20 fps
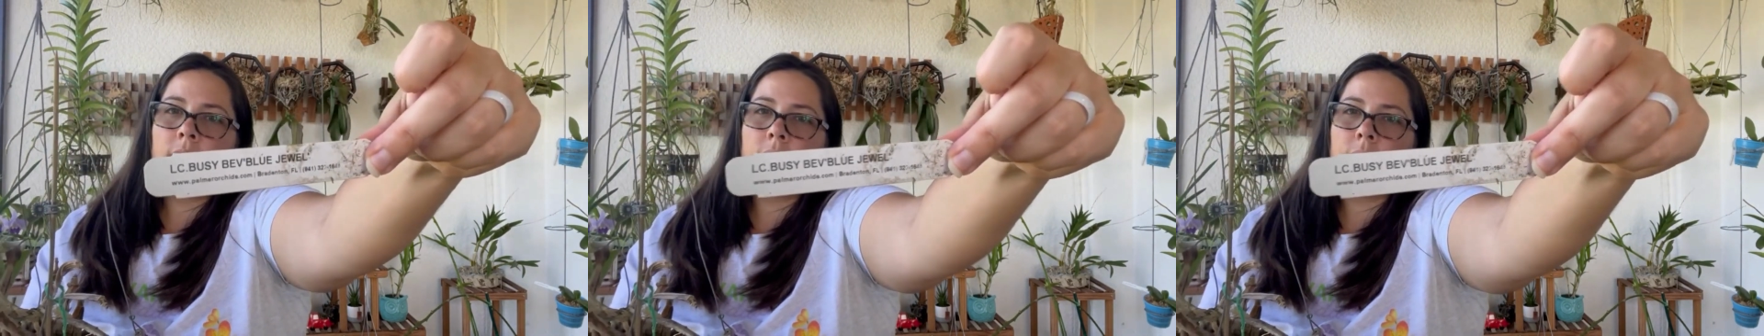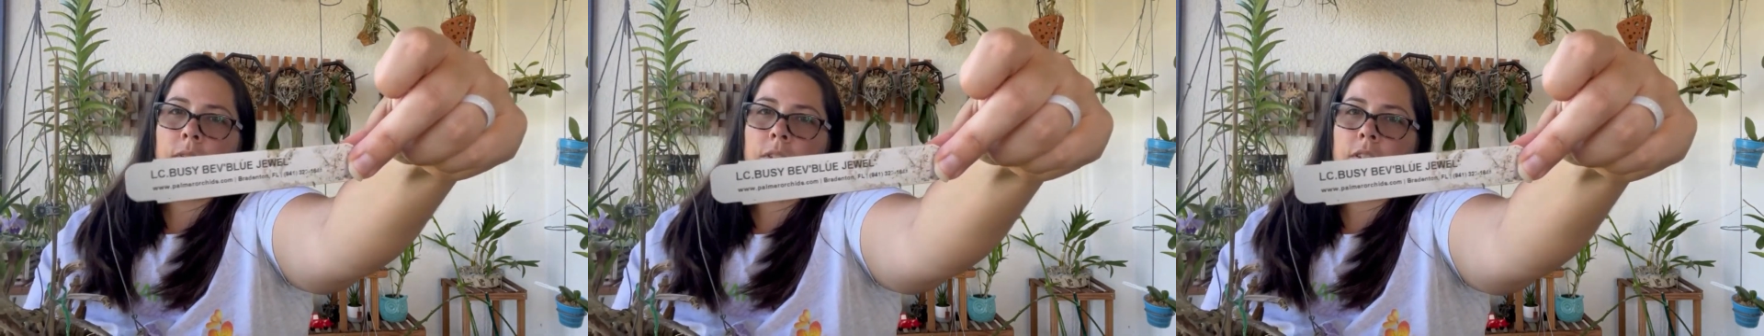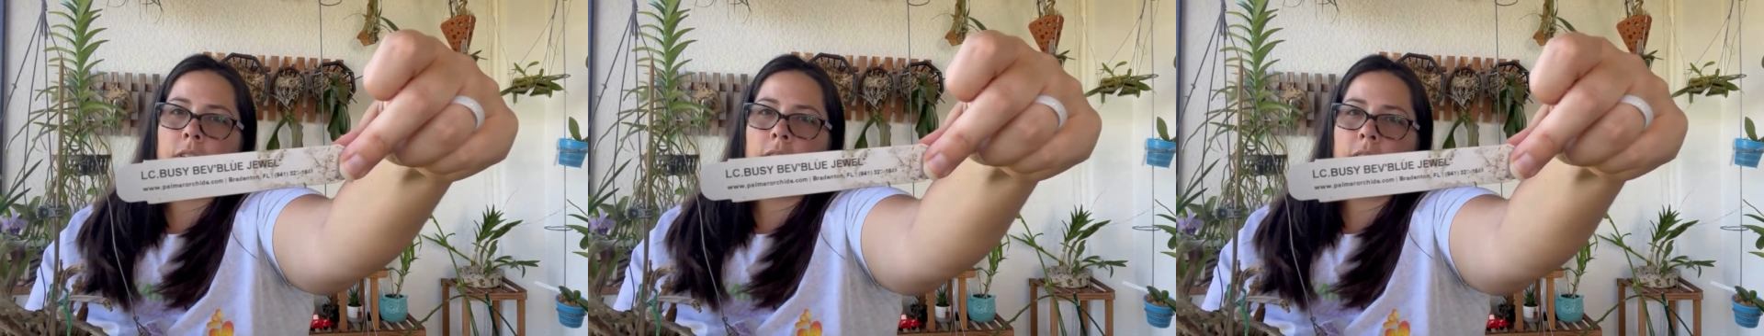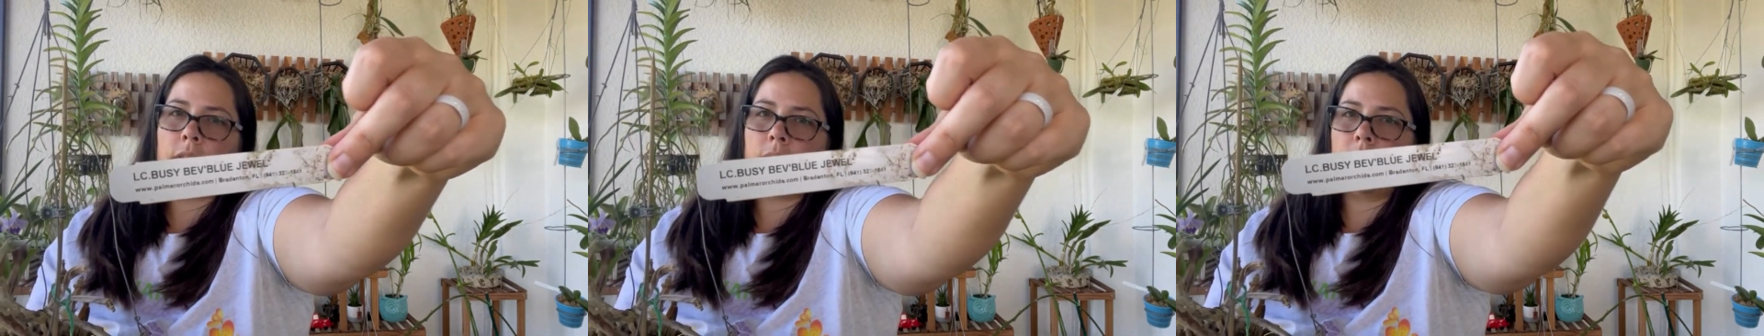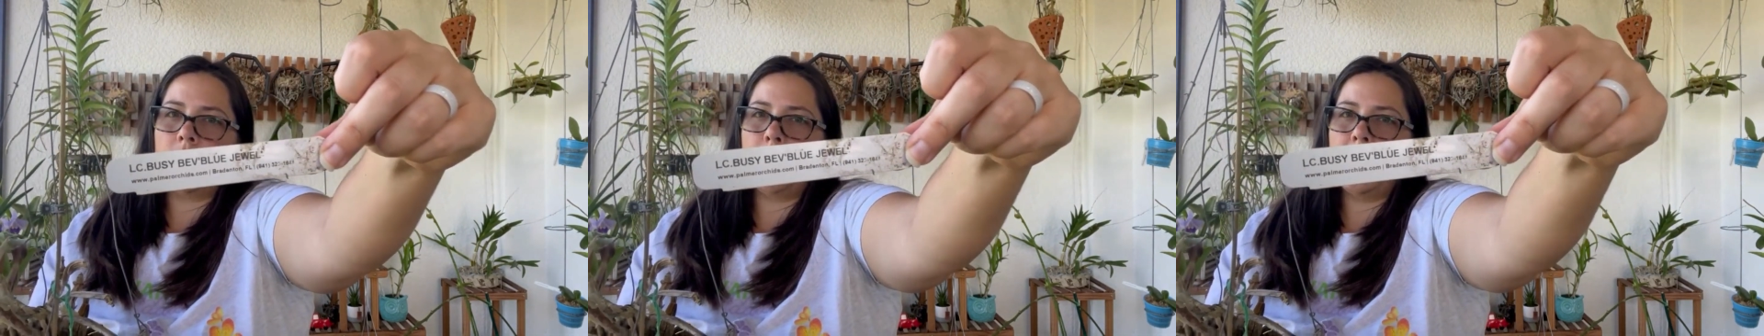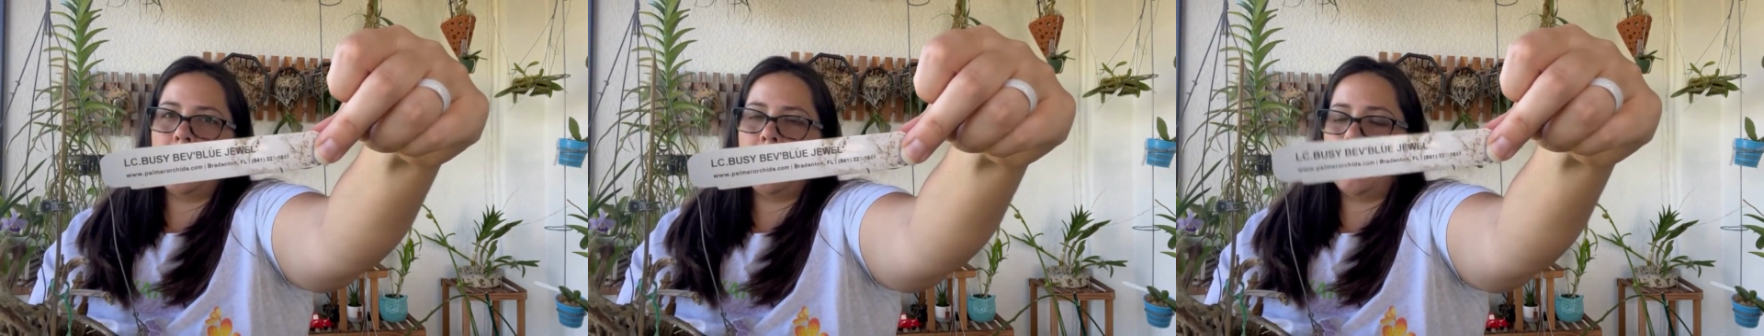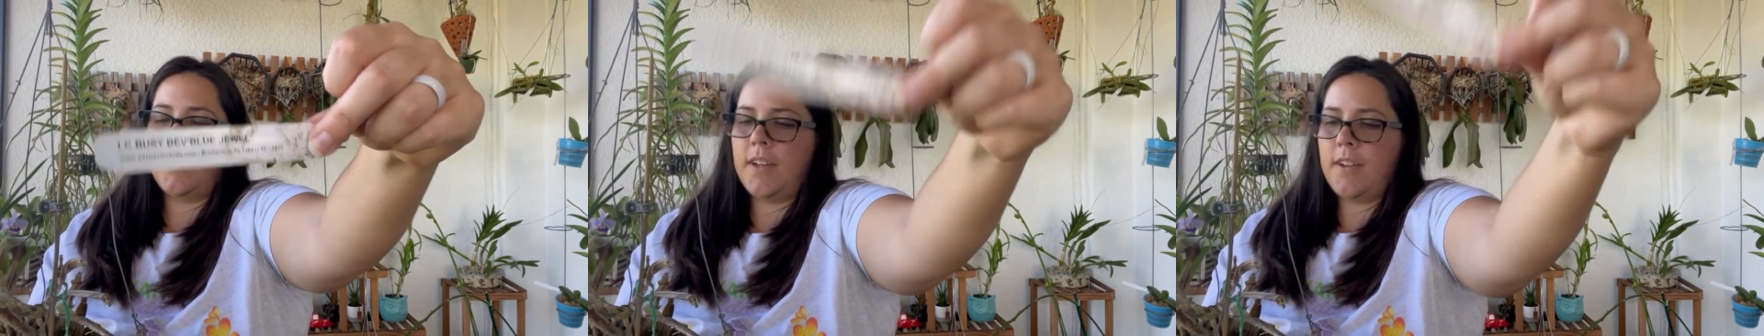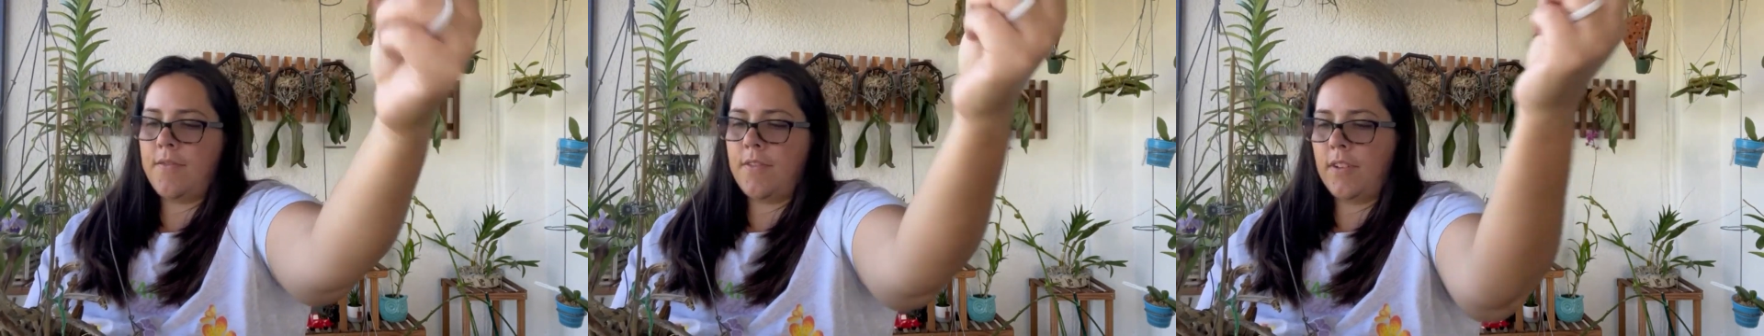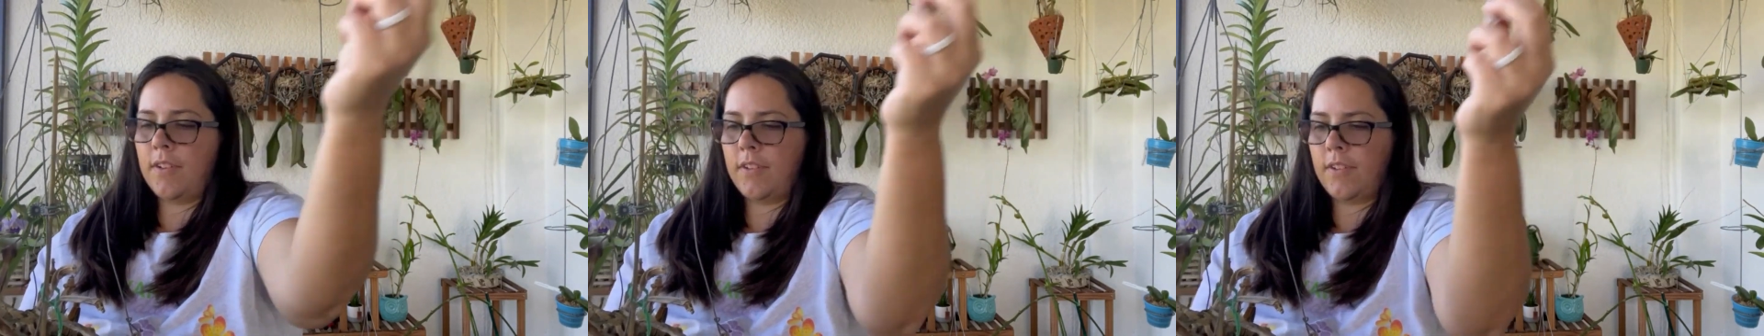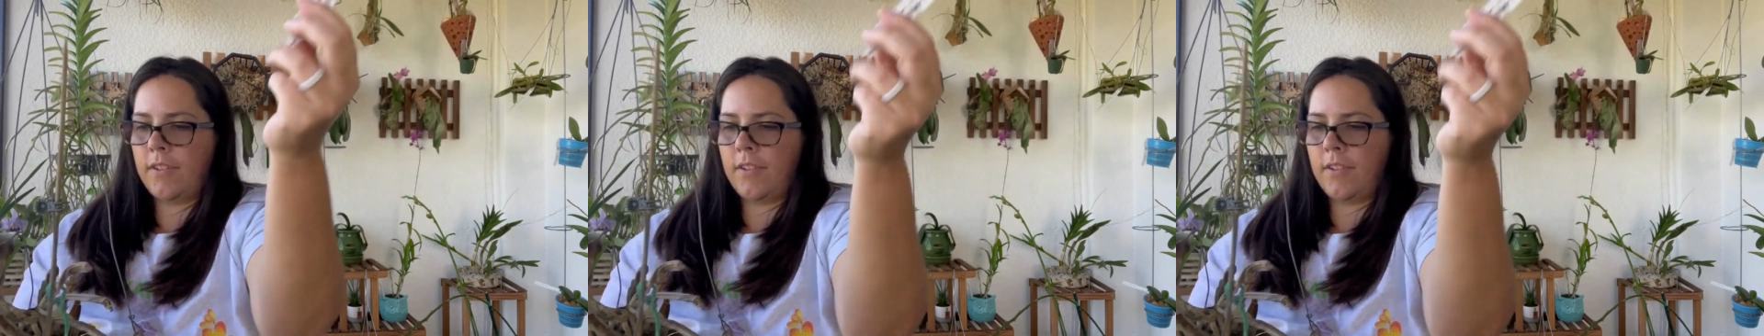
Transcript: which is one of my favorites,